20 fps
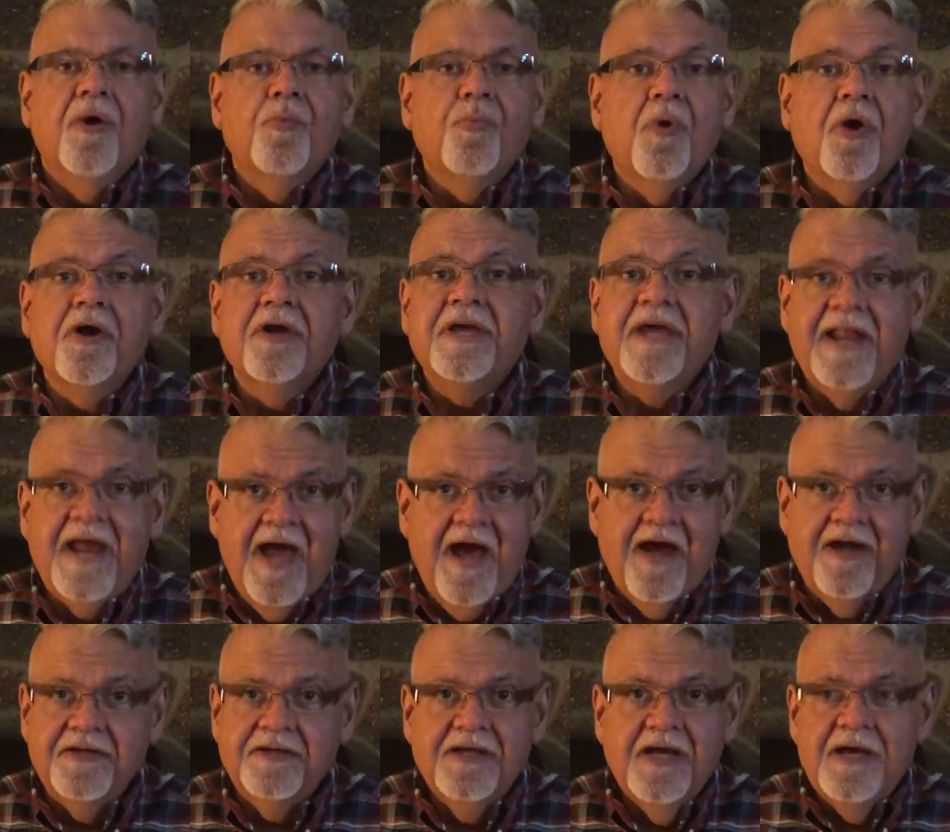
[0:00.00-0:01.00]
work it
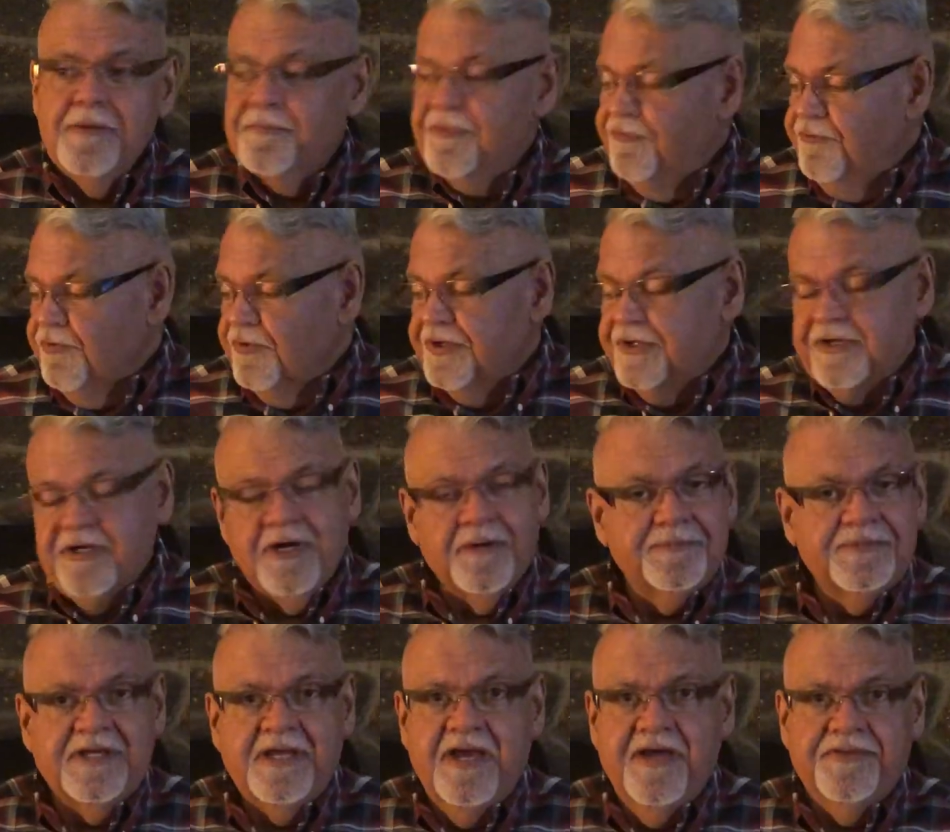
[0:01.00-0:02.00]
out before you
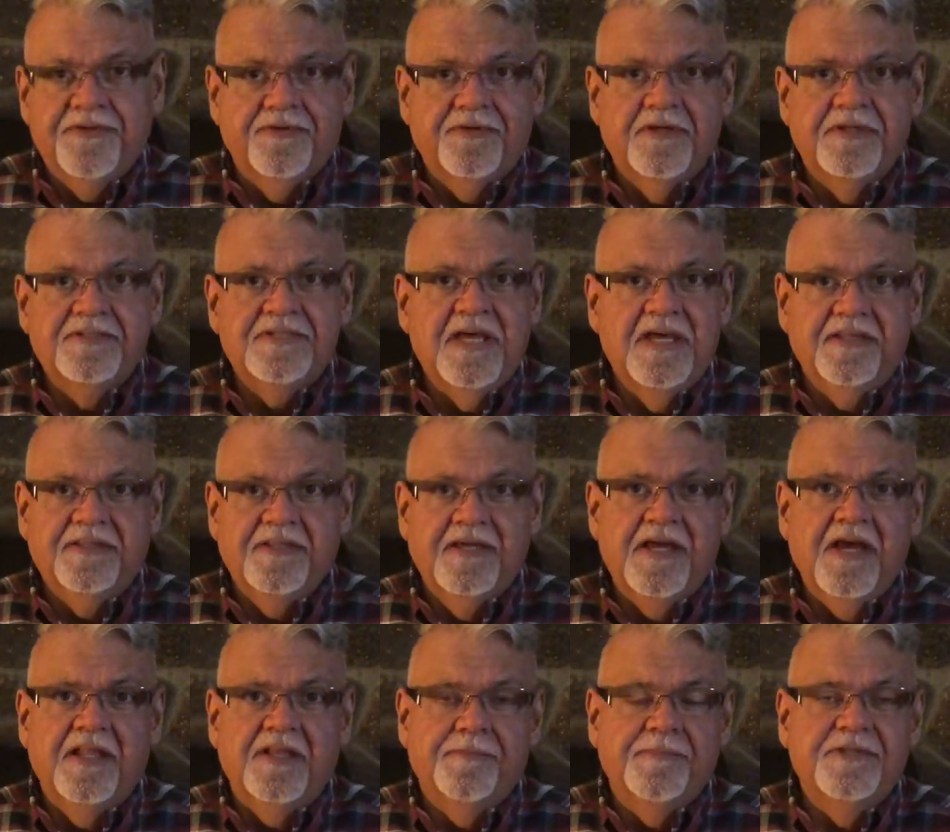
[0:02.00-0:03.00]
come together and take
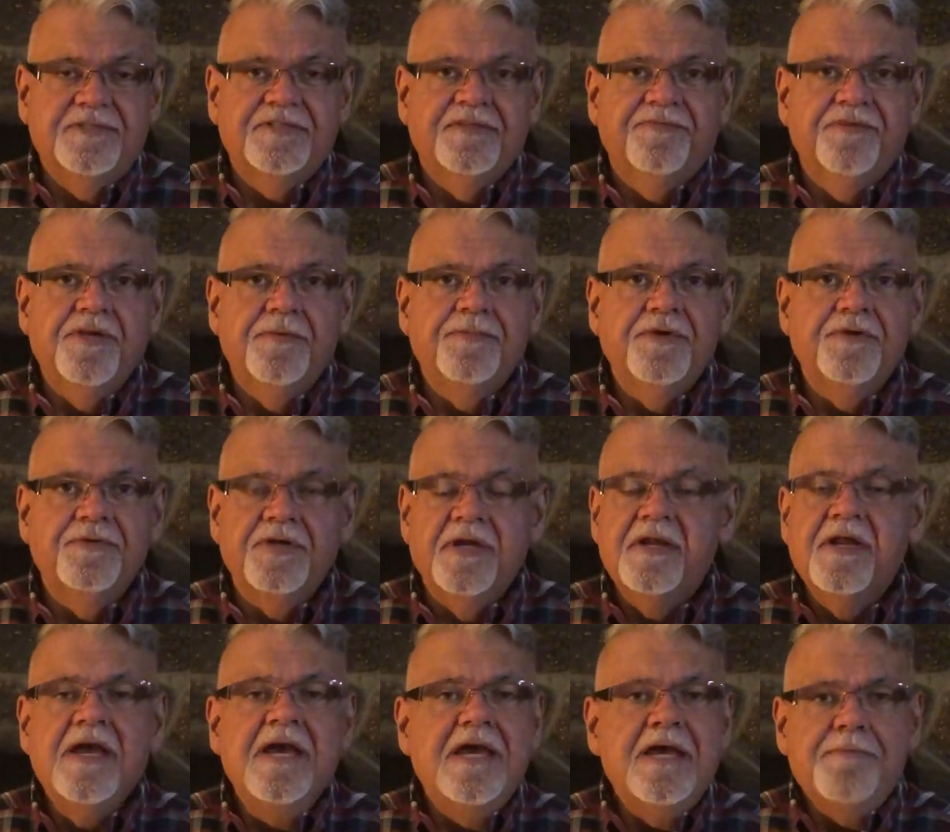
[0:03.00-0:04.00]
the elements of communion.
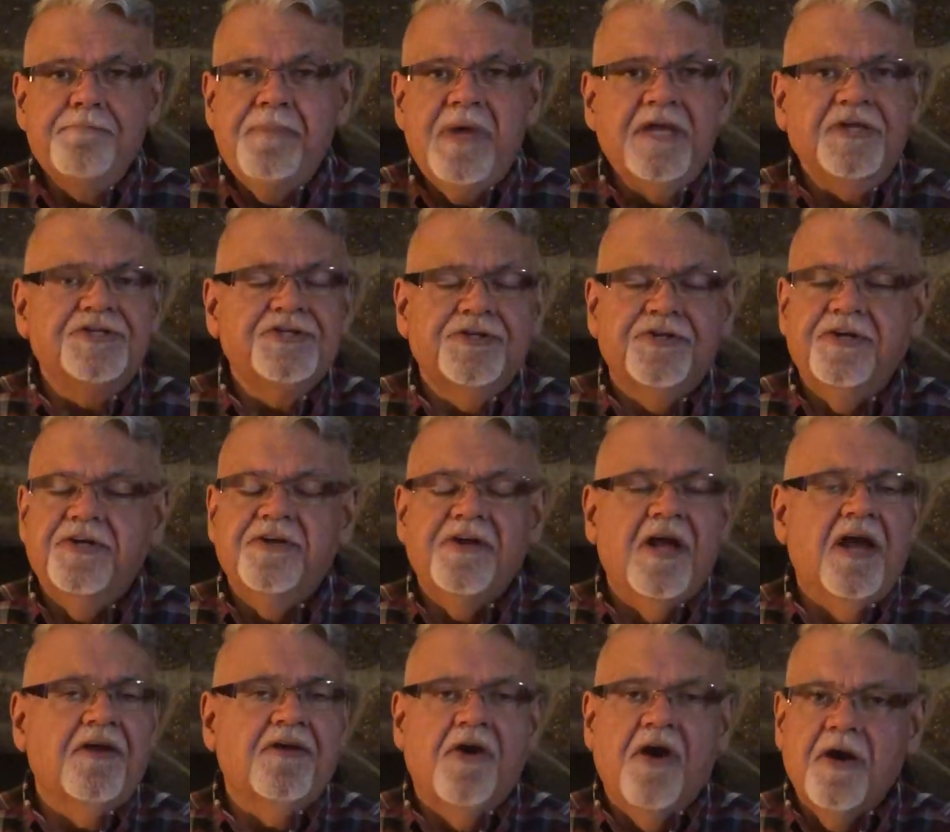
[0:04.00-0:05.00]
Make sure you're
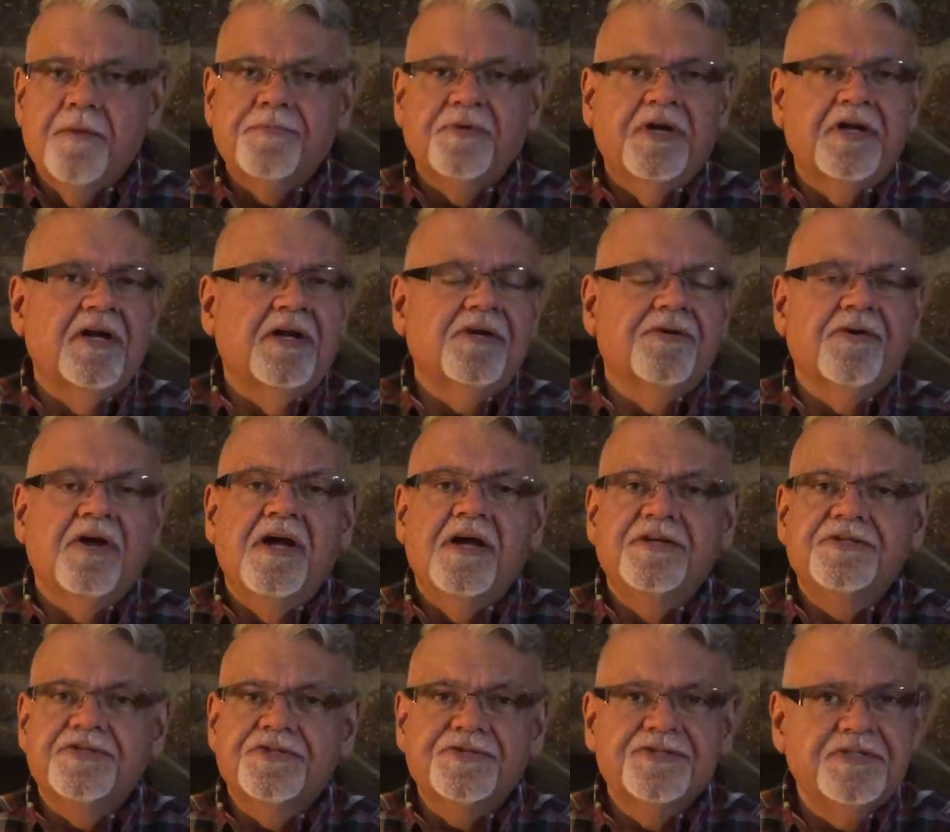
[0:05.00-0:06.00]
not harboring a
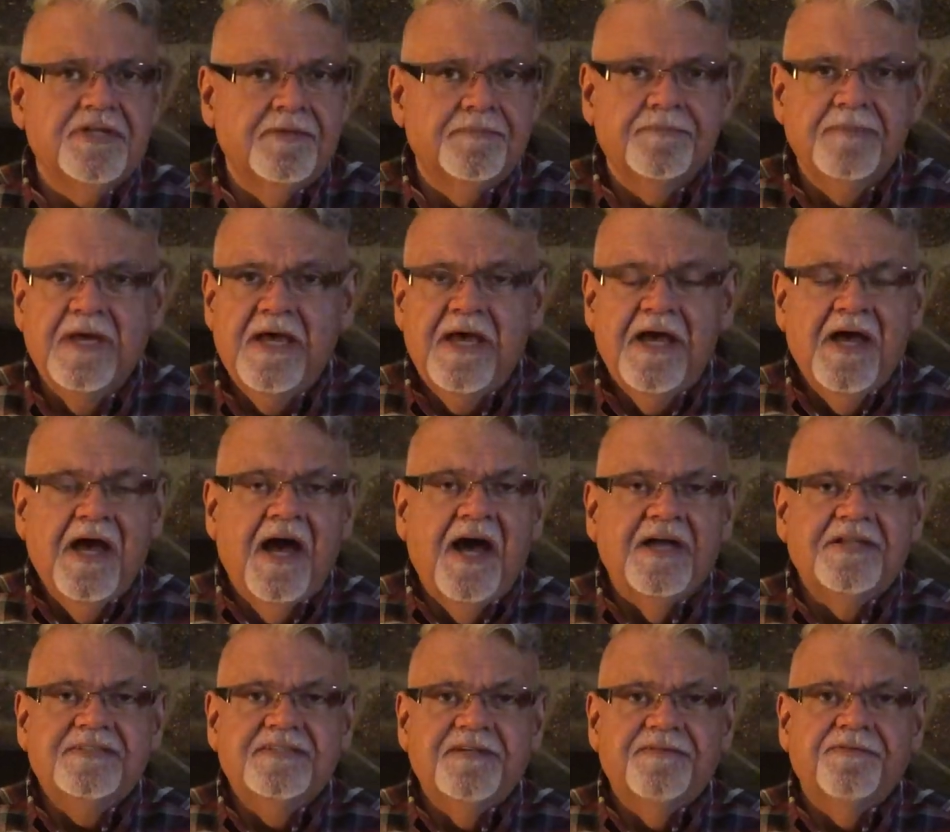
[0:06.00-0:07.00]
grudge or some
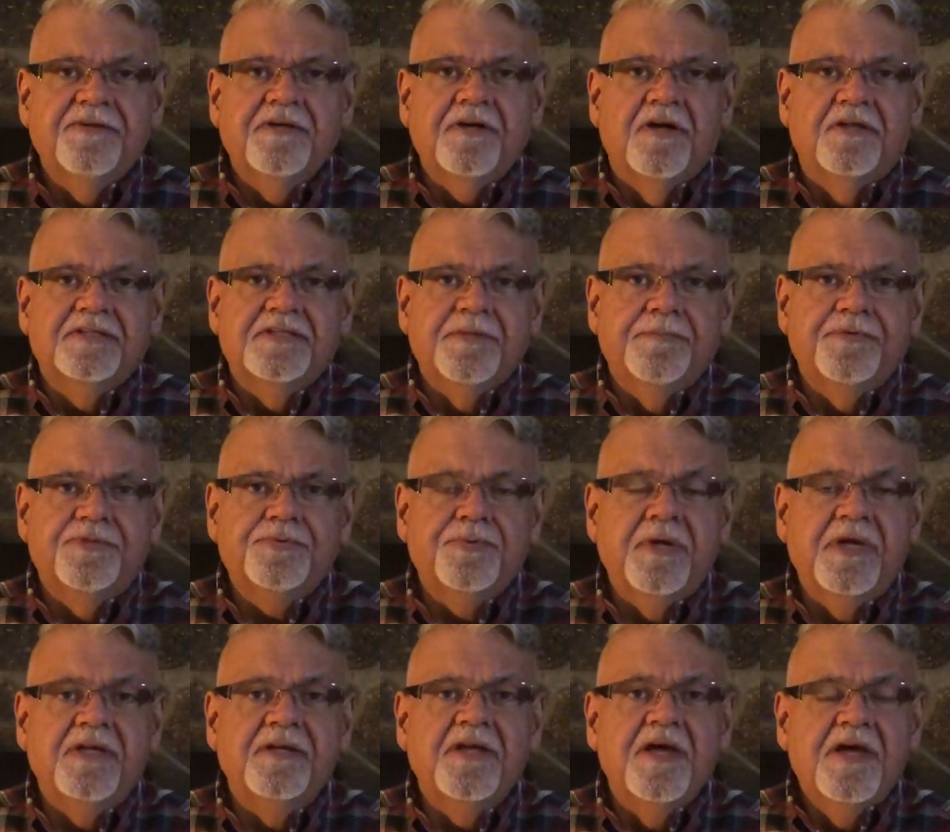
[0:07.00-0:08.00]
difficulty
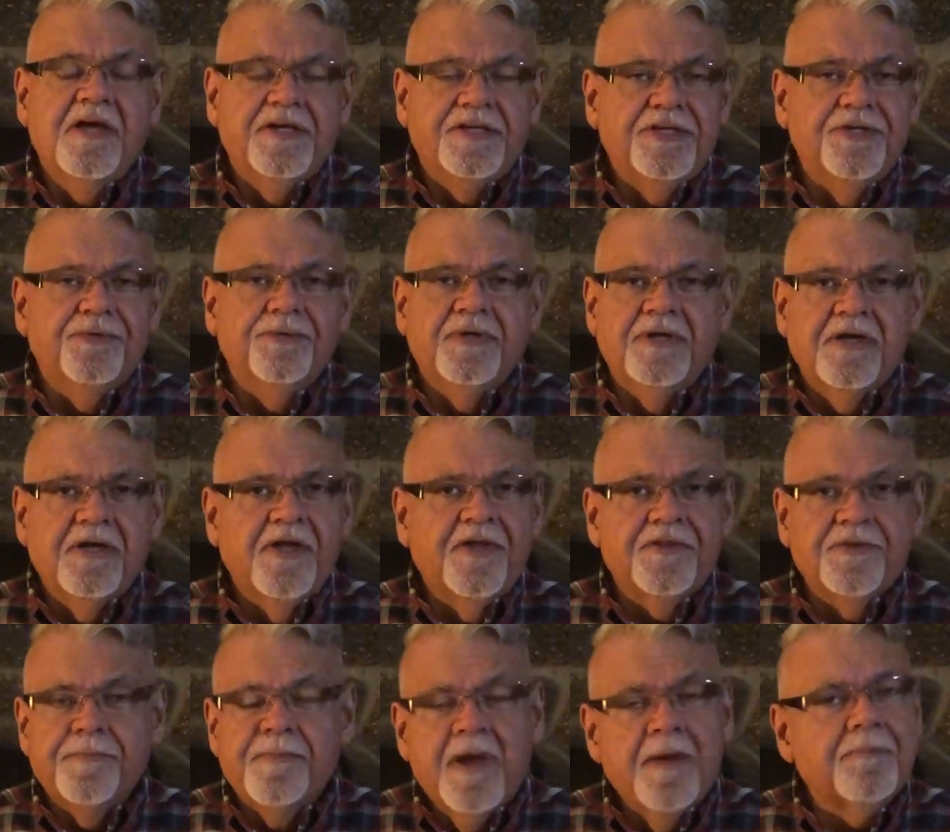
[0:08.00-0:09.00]
between you and
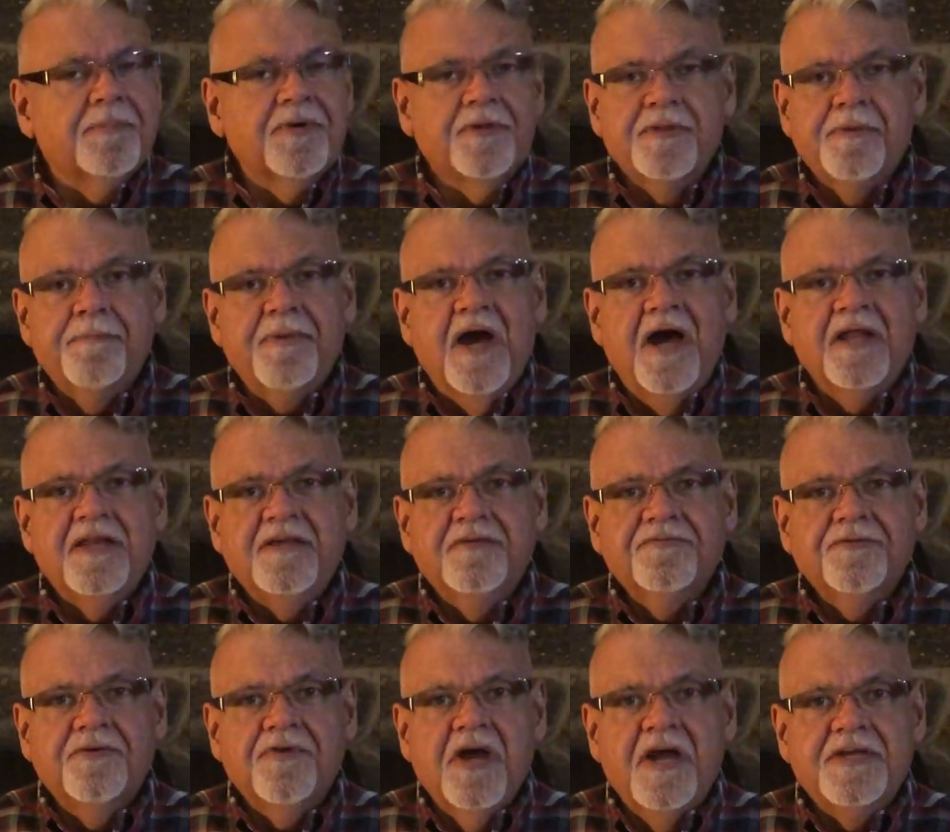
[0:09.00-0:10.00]
another member of the body
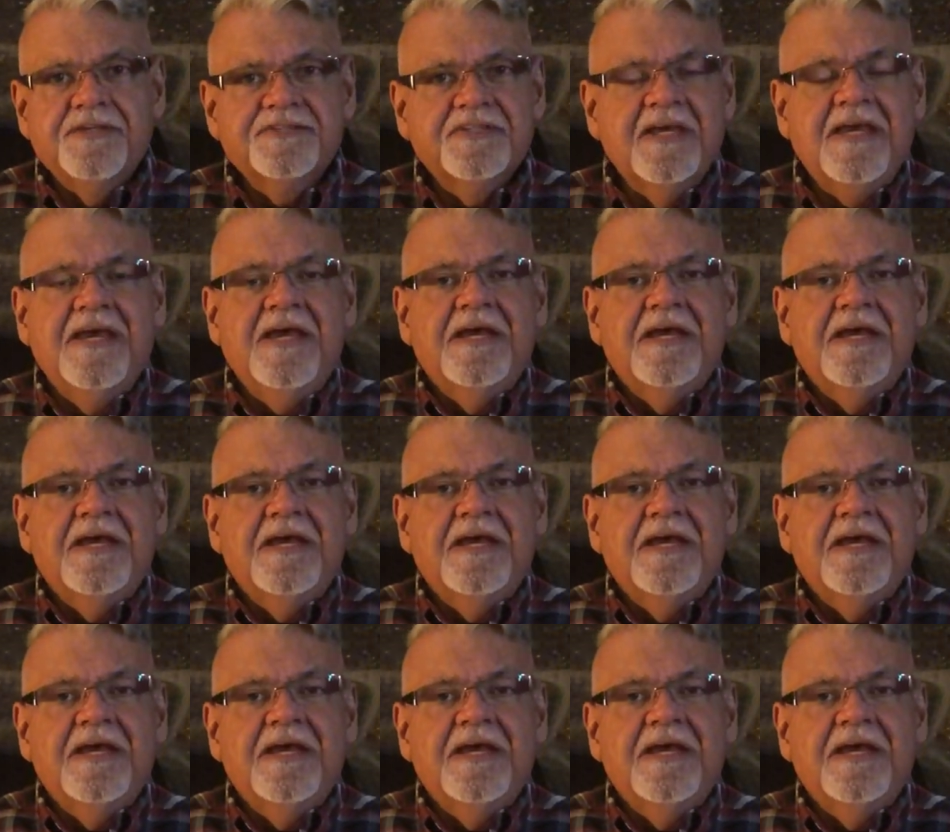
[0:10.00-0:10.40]
of Christ.